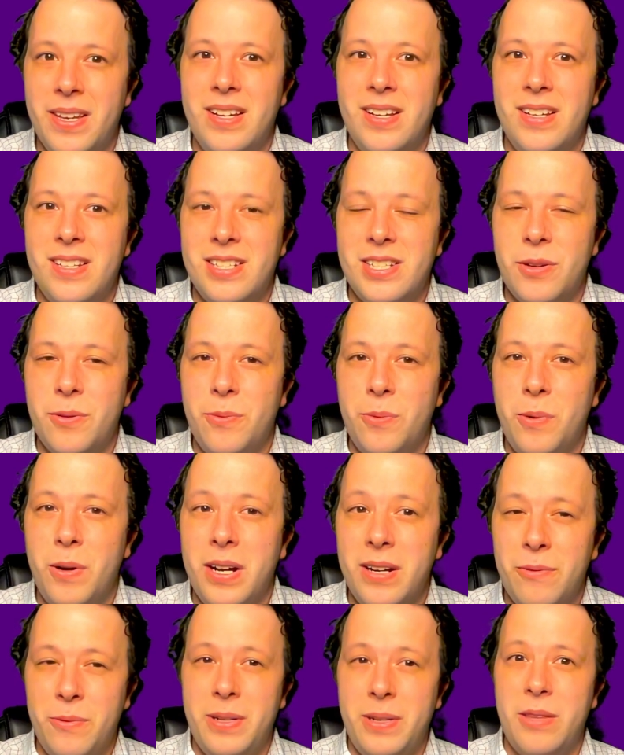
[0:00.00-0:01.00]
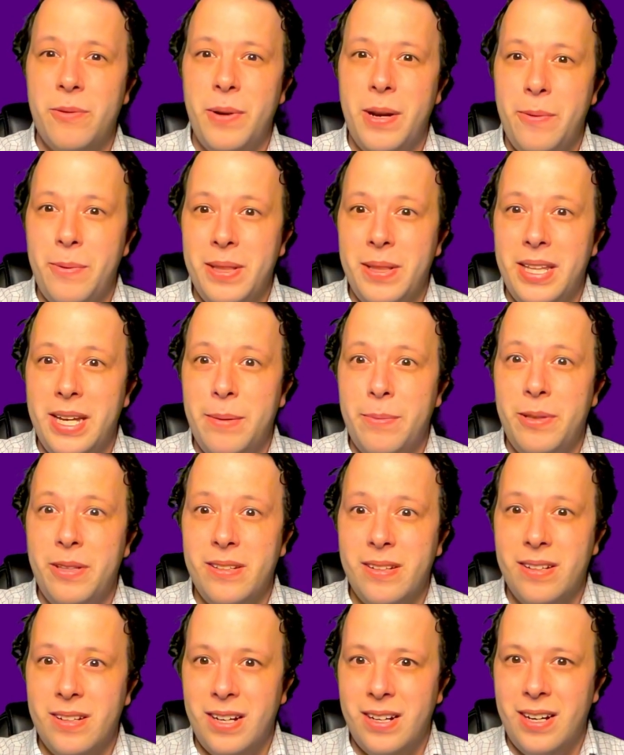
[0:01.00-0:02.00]
So what we, the way we
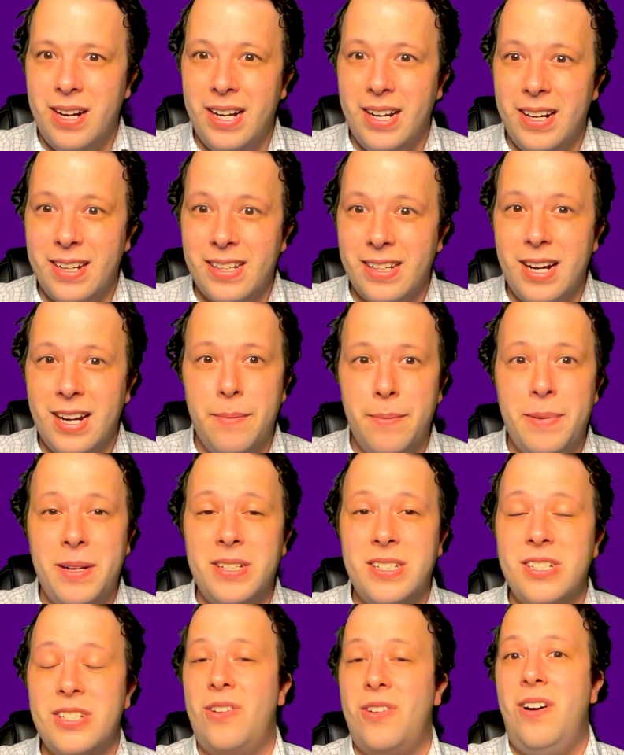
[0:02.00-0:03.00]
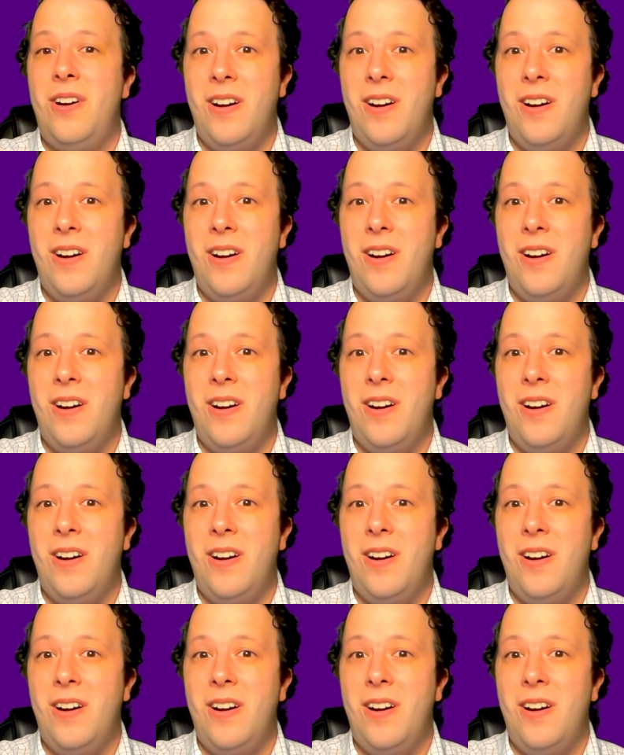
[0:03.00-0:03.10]
label ionic compounds is